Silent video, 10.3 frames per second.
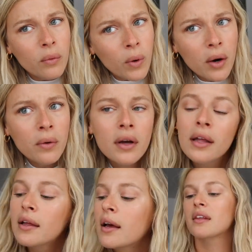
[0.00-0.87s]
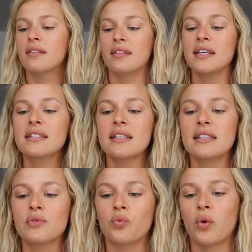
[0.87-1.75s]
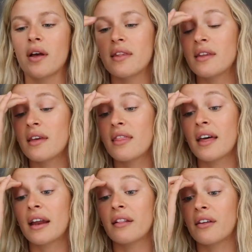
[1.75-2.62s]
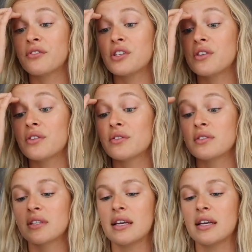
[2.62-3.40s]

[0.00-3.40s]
Whoa. This is one that I love to use.